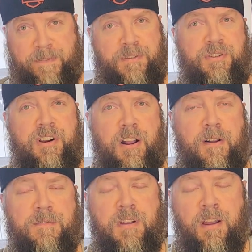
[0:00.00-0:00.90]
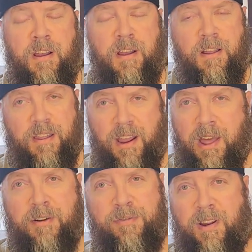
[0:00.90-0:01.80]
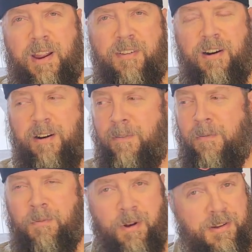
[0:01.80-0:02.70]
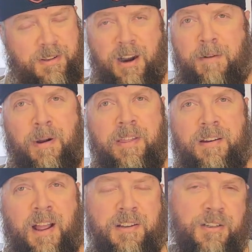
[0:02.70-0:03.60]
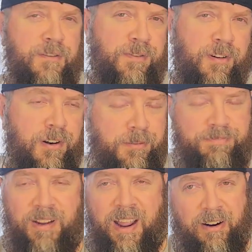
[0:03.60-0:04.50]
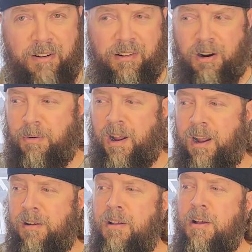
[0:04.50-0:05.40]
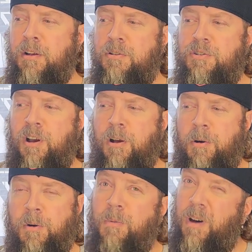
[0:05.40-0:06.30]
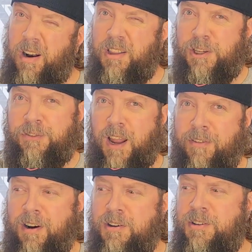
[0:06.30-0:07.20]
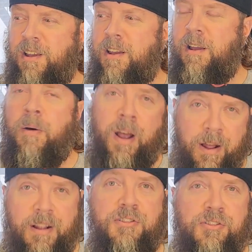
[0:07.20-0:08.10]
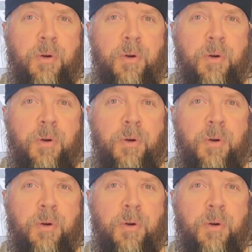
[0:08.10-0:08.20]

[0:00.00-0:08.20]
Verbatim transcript: off the shelves. The other flavor was there by the dozens for I don't know, a little while. So what are these flavors? Well, it's